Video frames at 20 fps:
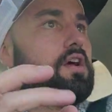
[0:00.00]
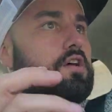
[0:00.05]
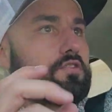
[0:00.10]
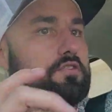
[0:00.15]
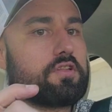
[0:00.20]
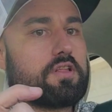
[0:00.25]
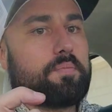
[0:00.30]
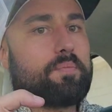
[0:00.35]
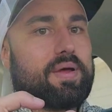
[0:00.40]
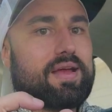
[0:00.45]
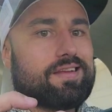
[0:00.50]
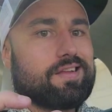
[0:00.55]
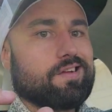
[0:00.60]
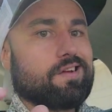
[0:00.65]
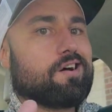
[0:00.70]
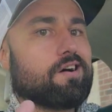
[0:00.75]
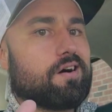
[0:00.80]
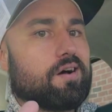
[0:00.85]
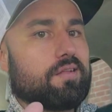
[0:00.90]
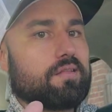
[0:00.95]
So
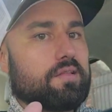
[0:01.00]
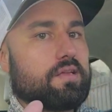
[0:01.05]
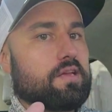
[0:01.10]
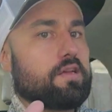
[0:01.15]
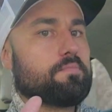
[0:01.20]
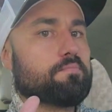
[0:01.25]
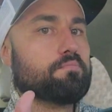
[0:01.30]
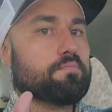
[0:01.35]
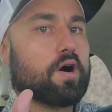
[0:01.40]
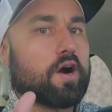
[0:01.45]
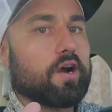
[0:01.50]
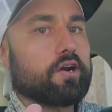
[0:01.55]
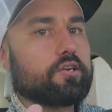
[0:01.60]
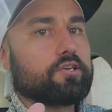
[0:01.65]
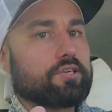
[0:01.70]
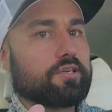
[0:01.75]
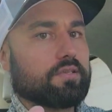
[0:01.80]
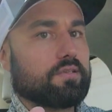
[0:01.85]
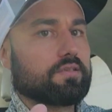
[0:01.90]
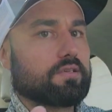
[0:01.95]
depending on the
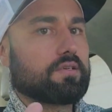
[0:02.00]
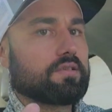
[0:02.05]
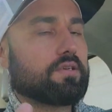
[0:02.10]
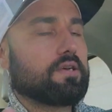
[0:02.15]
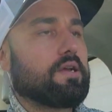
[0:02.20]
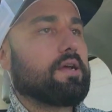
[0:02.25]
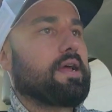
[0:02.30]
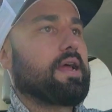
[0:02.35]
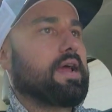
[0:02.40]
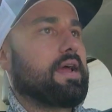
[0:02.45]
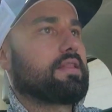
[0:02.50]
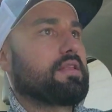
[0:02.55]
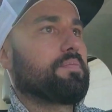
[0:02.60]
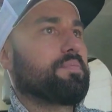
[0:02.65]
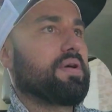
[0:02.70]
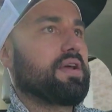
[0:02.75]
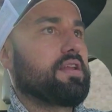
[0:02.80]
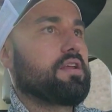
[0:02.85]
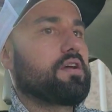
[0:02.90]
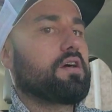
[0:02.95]
margins and
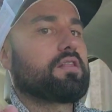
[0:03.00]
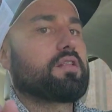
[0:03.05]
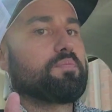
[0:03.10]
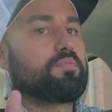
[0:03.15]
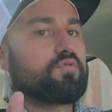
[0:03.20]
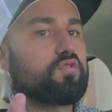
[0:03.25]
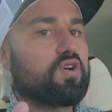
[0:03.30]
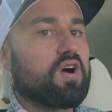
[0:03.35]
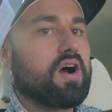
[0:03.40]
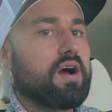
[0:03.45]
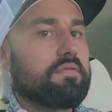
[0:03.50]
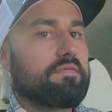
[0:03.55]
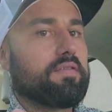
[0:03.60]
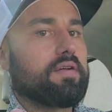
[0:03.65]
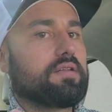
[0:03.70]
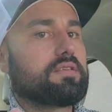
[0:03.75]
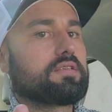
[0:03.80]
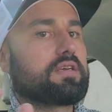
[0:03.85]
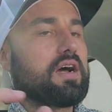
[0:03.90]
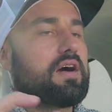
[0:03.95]
depending on the
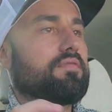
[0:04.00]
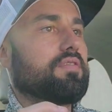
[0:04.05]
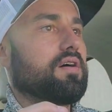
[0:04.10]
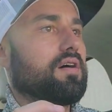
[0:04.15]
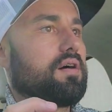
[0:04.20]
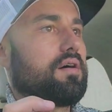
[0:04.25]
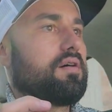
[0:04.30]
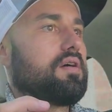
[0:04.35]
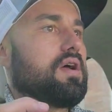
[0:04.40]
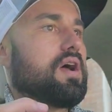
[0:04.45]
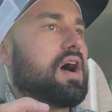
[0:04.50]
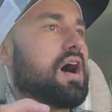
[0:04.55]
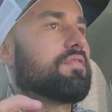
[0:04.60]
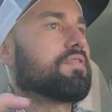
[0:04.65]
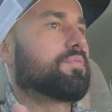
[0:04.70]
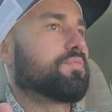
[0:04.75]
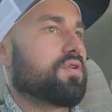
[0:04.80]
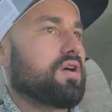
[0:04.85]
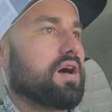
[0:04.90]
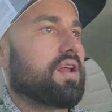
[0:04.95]
profits of a of
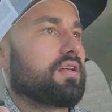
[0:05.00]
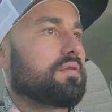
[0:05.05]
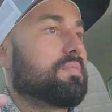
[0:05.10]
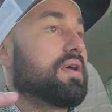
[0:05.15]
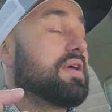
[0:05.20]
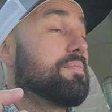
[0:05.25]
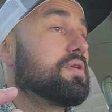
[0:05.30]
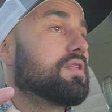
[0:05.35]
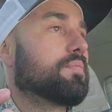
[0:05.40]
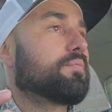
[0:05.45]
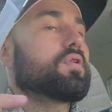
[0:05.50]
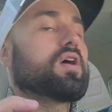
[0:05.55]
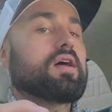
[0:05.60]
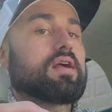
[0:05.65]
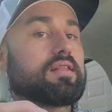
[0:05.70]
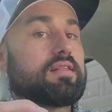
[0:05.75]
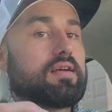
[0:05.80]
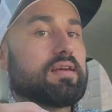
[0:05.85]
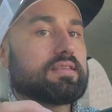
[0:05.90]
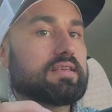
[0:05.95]
a product, maybe the
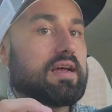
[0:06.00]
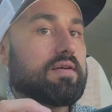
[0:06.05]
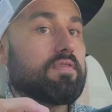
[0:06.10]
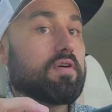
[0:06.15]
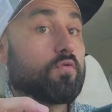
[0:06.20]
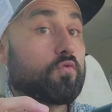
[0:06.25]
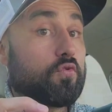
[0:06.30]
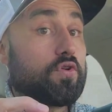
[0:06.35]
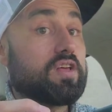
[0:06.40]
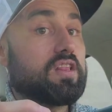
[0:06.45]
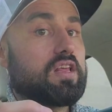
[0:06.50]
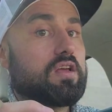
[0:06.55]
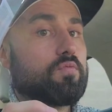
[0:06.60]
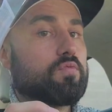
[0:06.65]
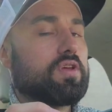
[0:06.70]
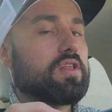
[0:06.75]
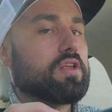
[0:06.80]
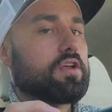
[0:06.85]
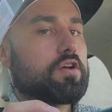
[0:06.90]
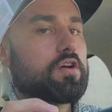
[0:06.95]
product does have a really,
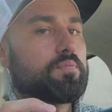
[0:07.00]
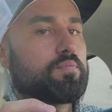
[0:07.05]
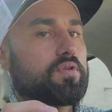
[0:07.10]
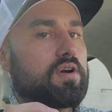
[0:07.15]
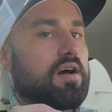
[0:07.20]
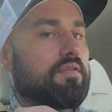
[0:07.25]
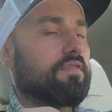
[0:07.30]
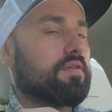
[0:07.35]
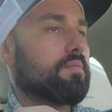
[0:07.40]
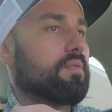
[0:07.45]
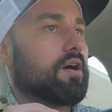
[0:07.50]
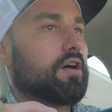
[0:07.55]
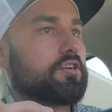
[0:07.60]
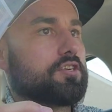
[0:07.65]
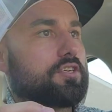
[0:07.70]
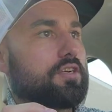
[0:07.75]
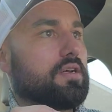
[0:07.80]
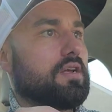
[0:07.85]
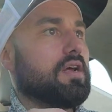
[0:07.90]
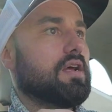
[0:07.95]
really good profit
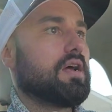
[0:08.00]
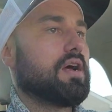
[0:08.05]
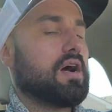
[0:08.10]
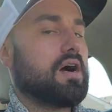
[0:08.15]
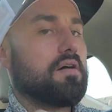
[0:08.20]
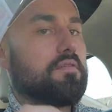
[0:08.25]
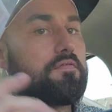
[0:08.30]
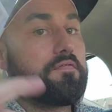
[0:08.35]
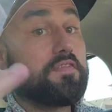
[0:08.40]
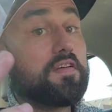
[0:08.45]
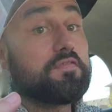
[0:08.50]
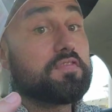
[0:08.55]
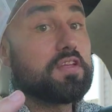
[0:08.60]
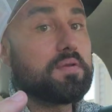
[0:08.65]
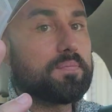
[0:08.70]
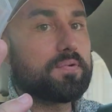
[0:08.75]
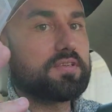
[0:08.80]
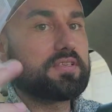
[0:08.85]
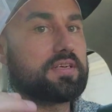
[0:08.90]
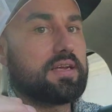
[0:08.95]
margin of fifty
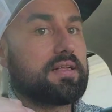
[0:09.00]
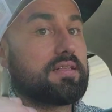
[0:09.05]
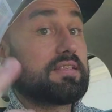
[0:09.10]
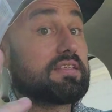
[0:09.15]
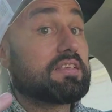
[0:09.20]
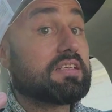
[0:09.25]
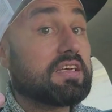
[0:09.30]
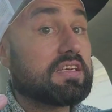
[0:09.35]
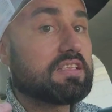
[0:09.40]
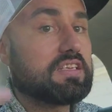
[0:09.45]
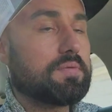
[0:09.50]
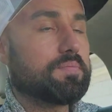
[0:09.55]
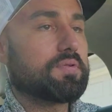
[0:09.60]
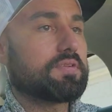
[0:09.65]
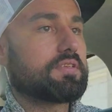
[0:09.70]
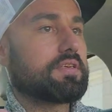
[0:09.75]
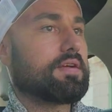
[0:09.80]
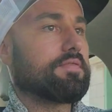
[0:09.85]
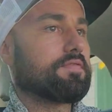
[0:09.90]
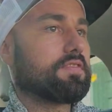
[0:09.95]
percent, sixty
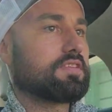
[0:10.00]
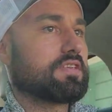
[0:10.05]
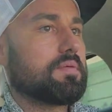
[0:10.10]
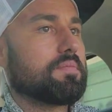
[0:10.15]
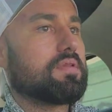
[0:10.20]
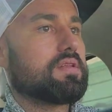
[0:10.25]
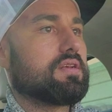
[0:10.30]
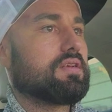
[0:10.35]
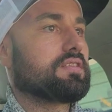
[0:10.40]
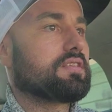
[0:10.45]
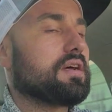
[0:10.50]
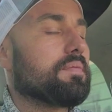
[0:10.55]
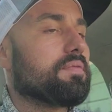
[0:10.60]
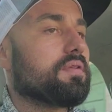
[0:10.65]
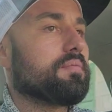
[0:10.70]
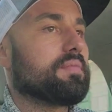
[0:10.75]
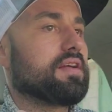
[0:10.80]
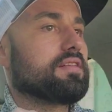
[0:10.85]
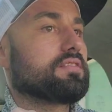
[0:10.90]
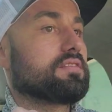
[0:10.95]
percent for some of these
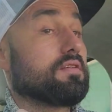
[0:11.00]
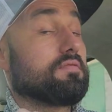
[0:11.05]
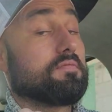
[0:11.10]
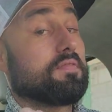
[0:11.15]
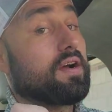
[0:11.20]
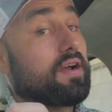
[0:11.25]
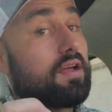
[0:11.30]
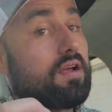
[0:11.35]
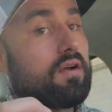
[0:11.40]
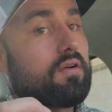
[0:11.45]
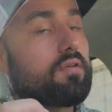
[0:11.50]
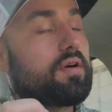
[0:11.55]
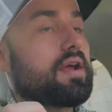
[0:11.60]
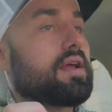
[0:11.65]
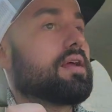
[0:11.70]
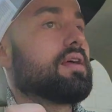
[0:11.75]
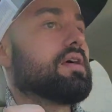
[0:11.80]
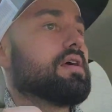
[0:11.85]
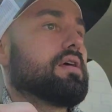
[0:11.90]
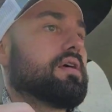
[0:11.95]
supplements, fucking
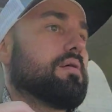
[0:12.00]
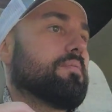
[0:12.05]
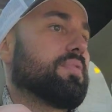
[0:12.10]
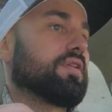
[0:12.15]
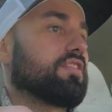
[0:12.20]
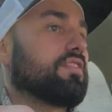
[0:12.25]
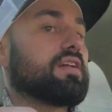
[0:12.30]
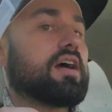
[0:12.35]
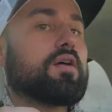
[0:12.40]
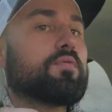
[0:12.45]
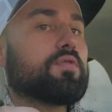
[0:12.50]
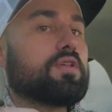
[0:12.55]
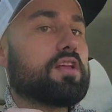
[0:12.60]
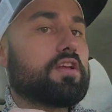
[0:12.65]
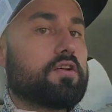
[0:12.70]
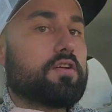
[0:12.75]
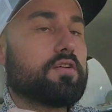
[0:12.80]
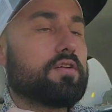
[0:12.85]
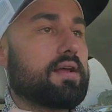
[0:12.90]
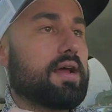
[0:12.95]
great, but they're not really
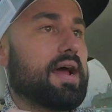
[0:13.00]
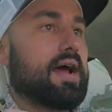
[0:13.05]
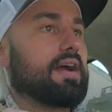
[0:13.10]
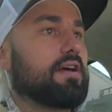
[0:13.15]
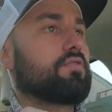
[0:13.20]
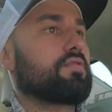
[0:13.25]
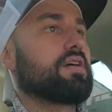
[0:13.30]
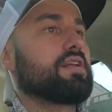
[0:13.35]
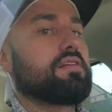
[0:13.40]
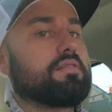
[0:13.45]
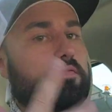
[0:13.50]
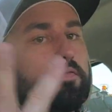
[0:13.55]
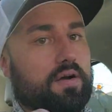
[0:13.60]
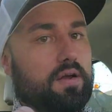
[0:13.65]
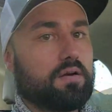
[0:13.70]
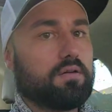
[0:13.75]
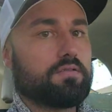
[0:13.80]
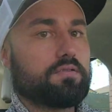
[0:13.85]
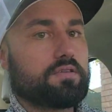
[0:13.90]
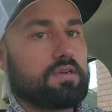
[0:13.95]
good at creating
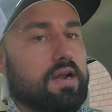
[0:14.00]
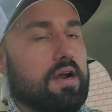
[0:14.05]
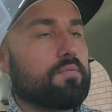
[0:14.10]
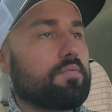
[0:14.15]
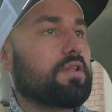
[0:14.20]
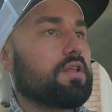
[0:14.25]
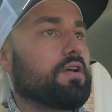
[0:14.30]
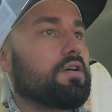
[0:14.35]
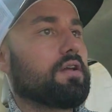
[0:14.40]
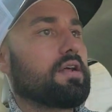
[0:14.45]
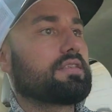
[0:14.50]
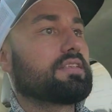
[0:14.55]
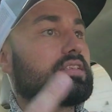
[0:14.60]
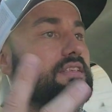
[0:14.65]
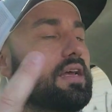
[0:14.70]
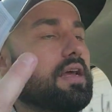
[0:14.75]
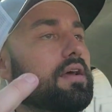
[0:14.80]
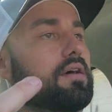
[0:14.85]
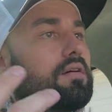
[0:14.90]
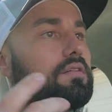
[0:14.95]
funnels, not really good at
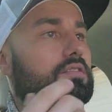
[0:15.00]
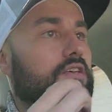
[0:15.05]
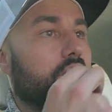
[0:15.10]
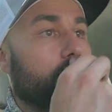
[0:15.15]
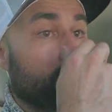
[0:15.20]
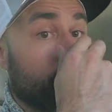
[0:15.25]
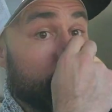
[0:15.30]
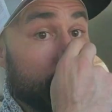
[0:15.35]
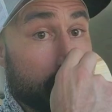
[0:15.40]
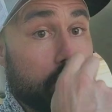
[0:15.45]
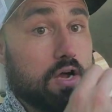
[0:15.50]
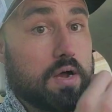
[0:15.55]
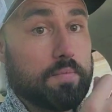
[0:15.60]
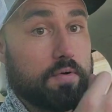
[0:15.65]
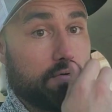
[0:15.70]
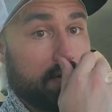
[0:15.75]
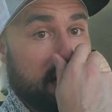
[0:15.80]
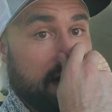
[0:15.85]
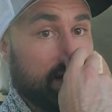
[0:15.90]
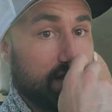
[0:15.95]
sales. You come
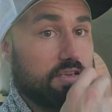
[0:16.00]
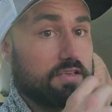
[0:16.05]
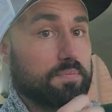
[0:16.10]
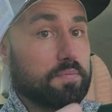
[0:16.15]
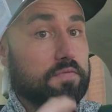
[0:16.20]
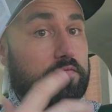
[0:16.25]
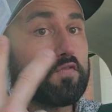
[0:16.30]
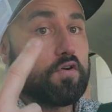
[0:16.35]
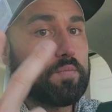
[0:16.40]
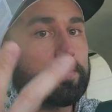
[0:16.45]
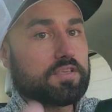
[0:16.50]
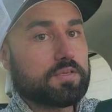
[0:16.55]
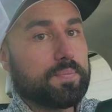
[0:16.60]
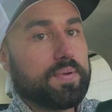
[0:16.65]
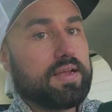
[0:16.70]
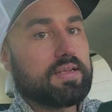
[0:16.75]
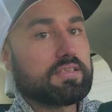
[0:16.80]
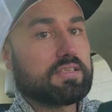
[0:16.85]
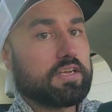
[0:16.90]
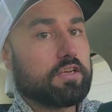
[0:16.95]
around as a
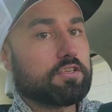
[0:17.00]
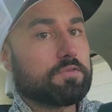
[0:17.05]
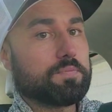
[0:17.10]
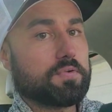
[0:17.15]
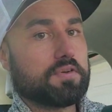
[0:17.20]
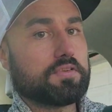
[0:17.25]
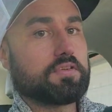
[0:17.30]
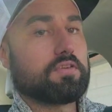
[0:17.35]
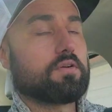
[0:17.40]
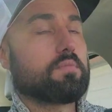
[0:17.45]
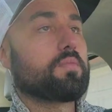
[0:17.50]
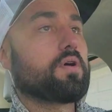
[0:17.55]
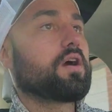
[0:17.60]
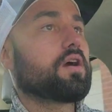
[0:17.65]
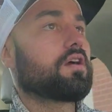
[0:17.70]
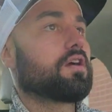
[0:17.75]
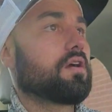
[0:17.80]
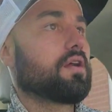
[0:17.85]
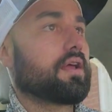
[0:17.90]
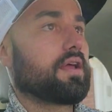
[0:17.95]
performance-based salesperson or
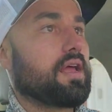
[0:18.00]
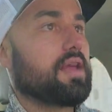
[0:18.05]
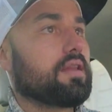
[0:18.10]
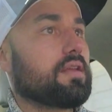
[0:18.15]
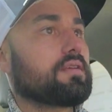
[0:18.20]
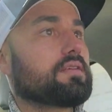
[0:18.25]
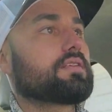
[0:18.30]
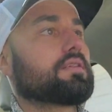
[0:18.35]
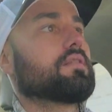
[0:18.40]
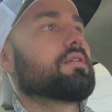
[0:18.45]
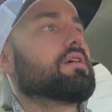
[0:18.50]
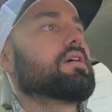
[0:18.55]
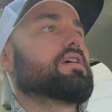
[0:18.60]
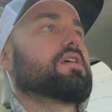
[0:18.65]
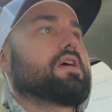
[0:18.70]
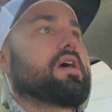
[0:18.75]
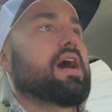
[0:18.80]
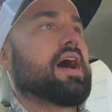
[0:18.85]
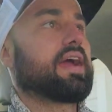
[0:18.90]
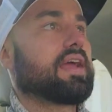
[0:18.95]
marketer, like, hey, listen,
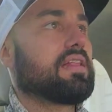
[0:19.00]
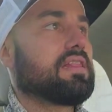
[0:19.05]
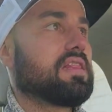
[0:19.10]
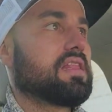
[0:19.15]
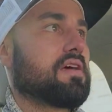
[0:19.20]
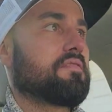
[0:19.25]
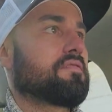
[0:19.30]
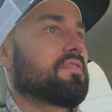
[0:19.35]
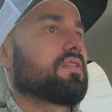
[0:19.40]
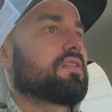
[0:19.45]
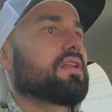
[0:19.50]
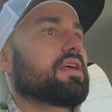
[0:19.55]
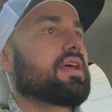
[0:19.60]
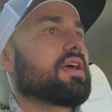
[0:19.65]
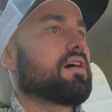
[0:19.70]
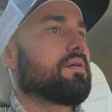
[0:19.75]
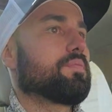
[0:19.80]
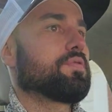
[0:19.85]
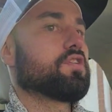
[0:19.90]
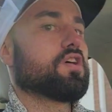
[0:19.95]
I can definitely
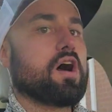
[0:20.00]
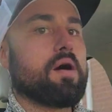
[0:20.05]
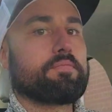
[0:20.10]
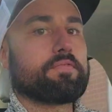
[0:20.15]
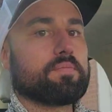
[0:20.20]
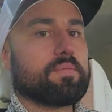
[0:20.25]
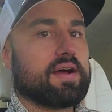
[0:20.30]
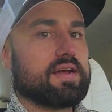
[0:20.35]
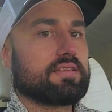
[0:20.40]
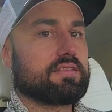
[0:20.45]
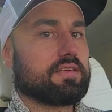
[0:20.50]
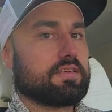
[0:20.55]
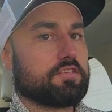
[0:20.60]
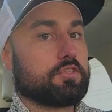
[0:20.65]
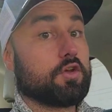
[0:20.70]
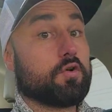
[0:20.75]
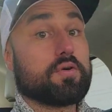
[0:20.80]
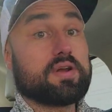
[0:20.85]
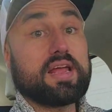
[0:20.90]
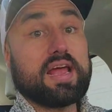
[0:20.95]
help you optimize this.
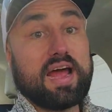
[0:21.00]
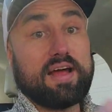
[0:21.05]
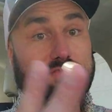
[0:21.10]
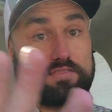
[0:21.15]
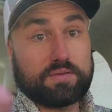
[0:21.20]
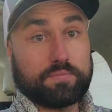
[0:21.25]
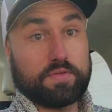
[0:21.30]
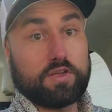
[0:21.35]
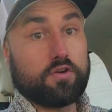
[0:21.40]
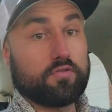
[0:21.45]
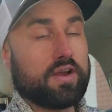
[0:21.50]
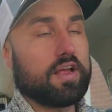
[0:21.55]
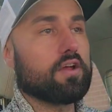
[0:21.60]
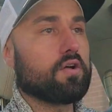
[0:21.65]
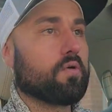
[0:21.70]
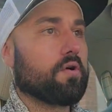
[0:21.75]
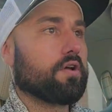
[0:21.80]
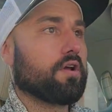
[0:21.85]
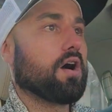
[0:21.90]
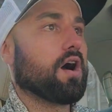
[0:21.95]
You already have something great
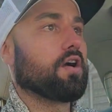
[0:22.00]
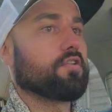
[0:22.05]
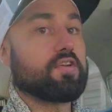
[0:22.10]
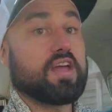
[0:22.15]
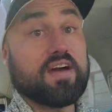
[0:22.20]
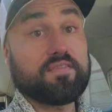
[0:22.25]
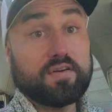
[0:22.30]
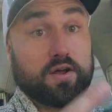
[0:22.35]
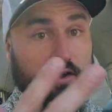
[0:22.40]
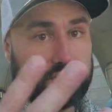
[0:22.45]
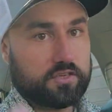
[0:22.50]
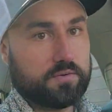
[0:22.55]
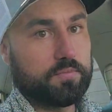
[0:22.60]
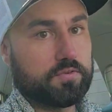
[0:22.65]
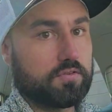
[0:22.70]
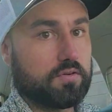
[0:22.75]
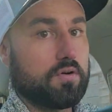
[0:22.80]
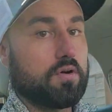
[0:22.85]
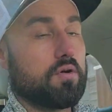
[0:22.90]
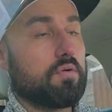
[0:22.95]
going on. You have
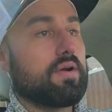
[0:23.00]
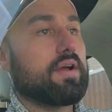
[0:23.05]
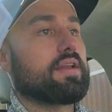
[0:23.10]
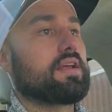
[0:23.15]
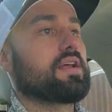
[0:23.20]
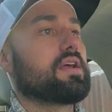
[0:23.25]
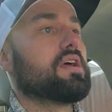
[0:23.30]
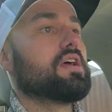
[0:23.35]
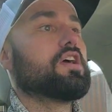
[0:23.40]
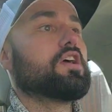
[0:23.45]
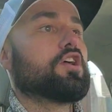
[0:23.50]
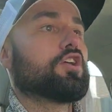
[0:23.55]
customers already.